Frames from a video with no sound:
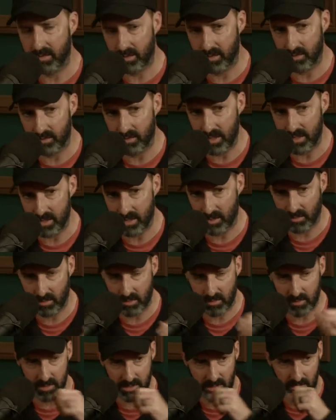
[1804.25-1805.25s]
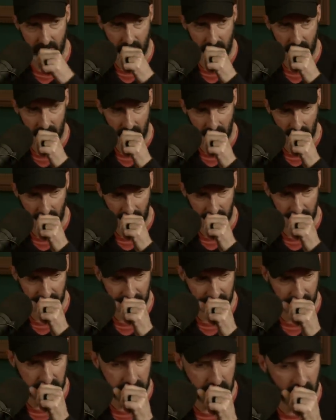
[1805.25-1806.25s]
the dressing room or something,
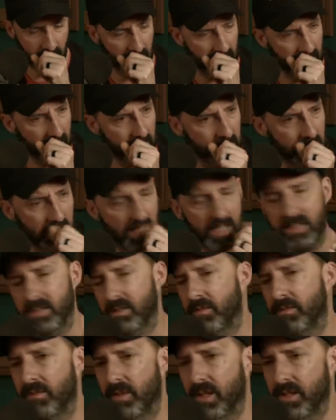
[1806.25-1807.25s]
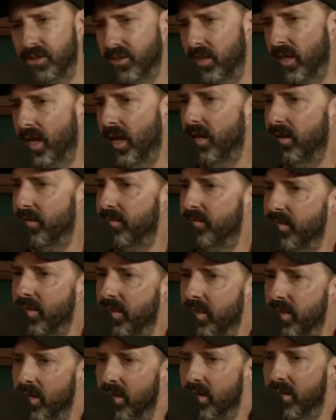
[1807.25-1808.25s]
right? Really begin to flesh it out.
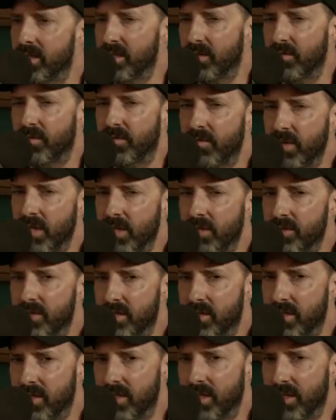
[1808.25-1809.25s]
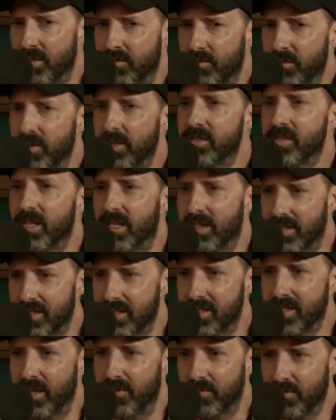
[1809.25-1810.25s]
Oh you know? yeah, because it feels it feels like the
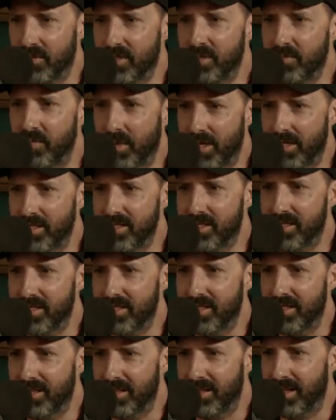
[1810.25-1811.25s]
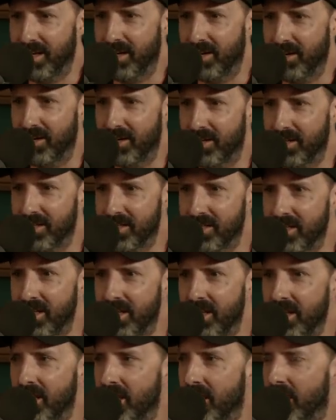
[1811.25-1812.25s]
safest space there because
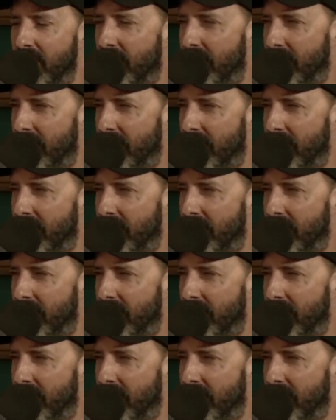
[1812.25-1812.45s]
right